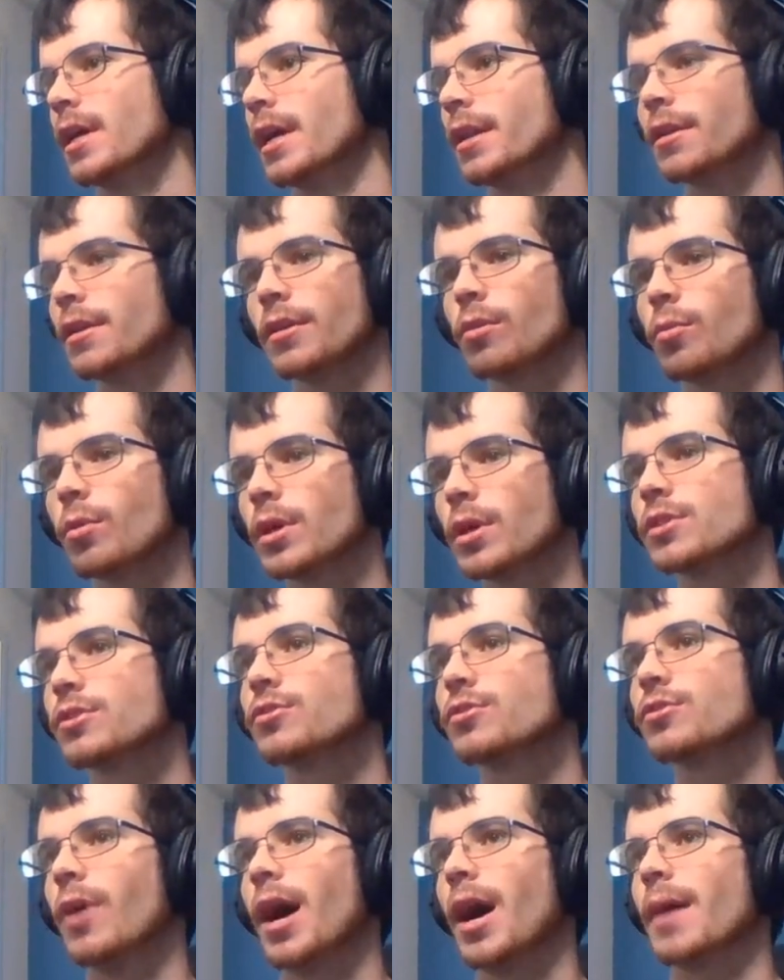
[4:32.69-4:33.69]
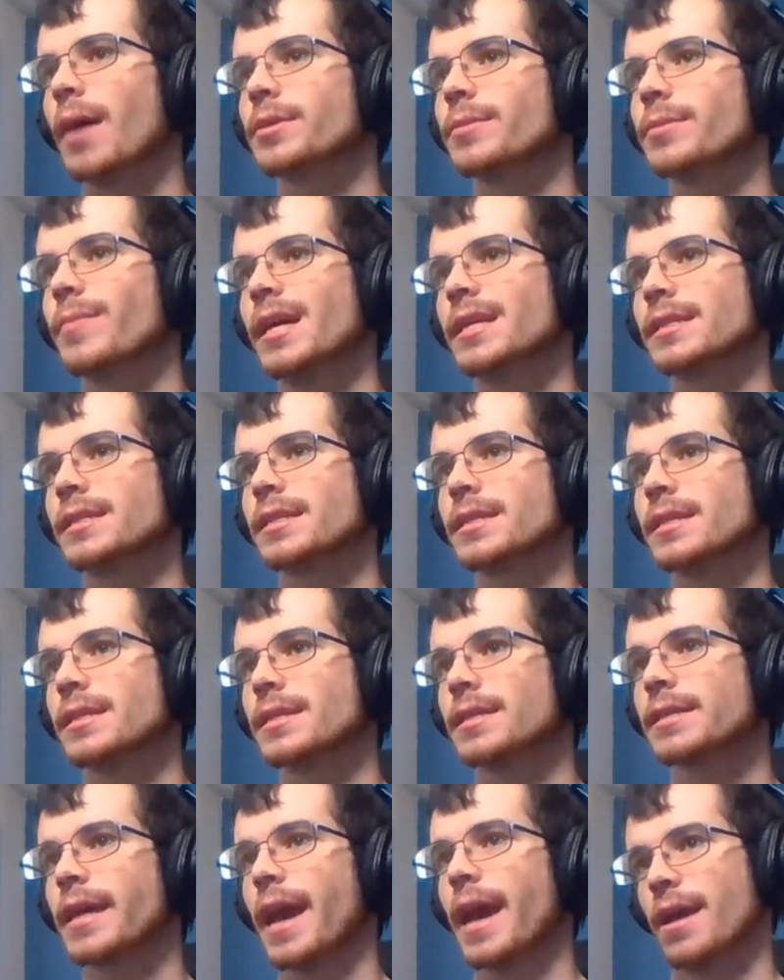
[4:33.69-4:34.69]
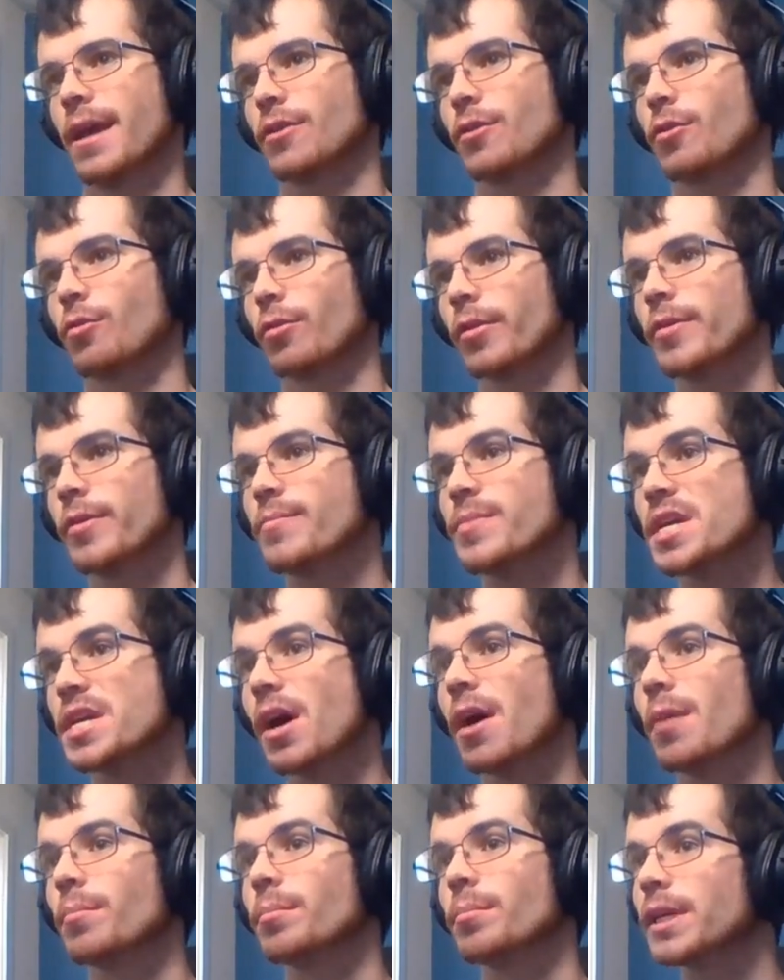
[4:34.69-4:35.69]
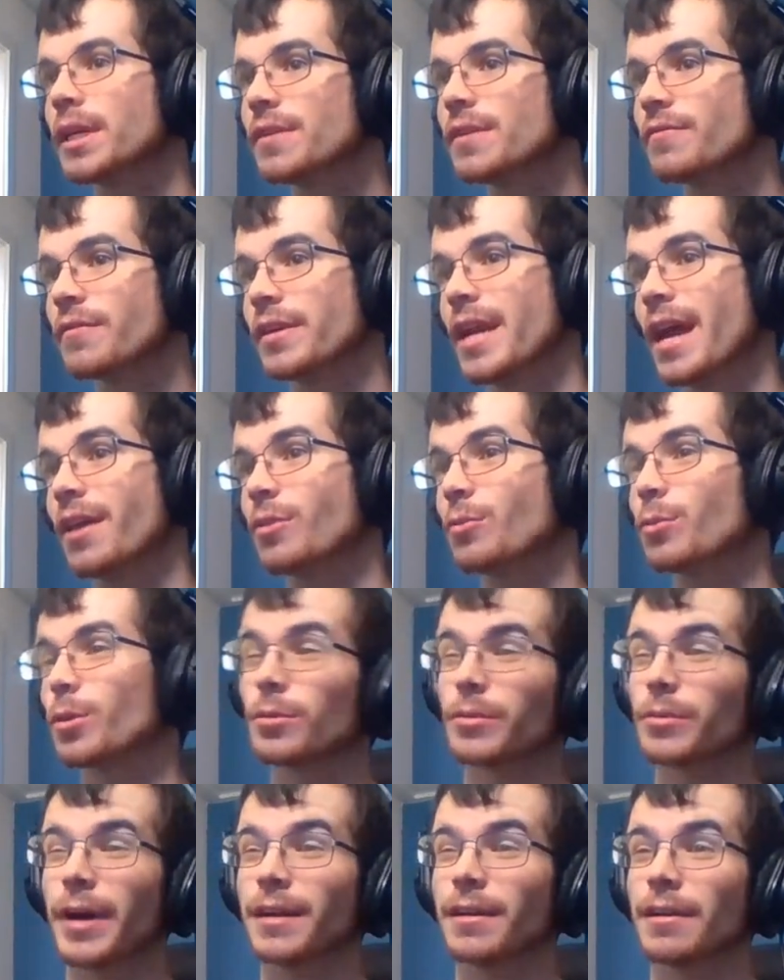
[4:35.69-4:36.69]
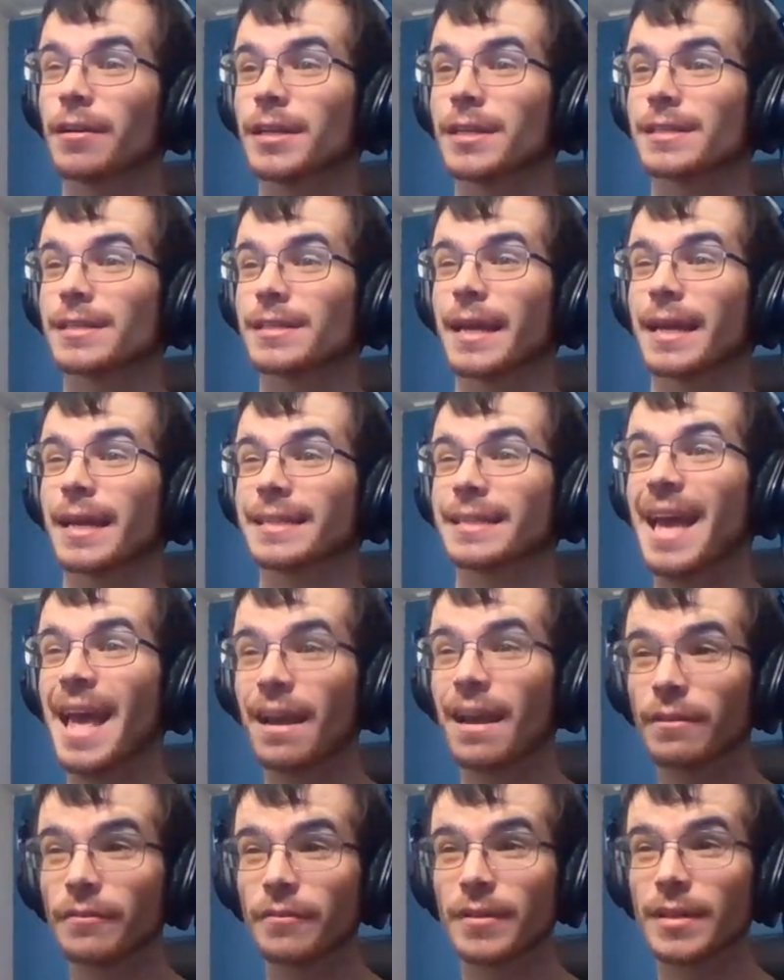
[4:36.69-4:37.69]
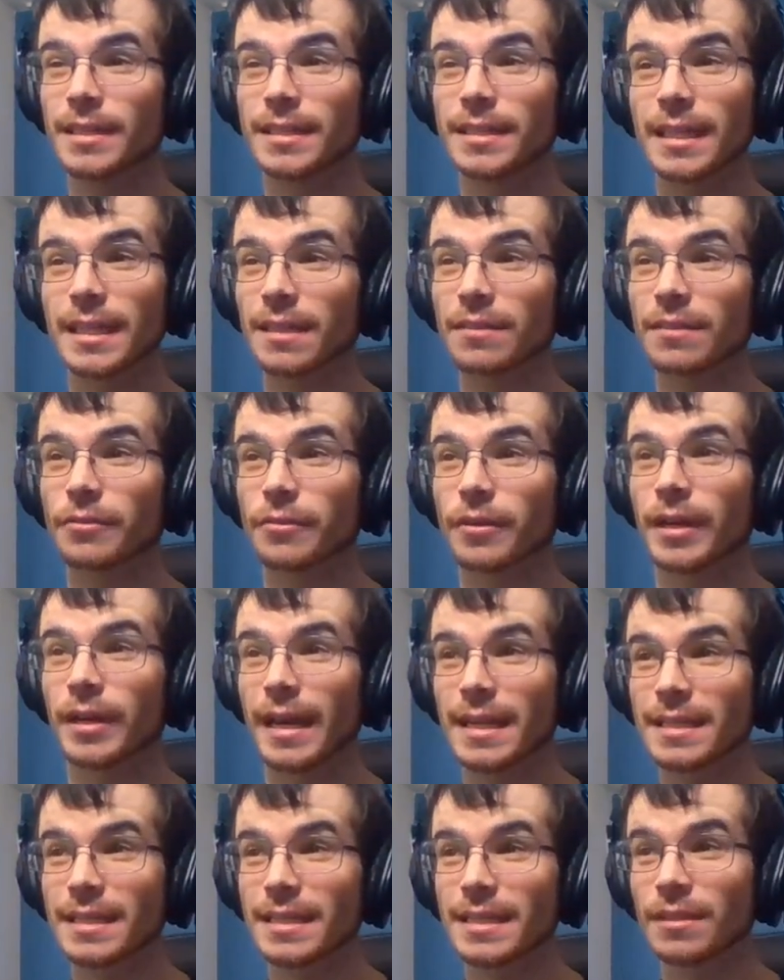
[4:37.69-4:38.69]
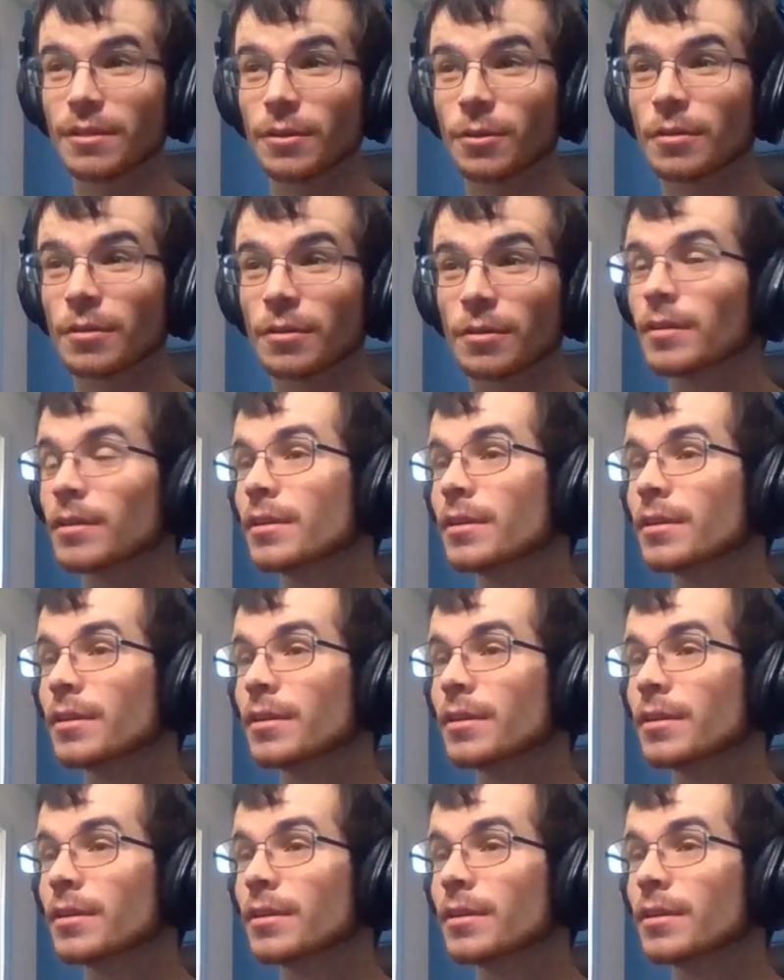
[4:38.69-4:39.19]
And they're the ones who optimized this category beyond belief, and now the world record is like 10:15 for an 18-hole,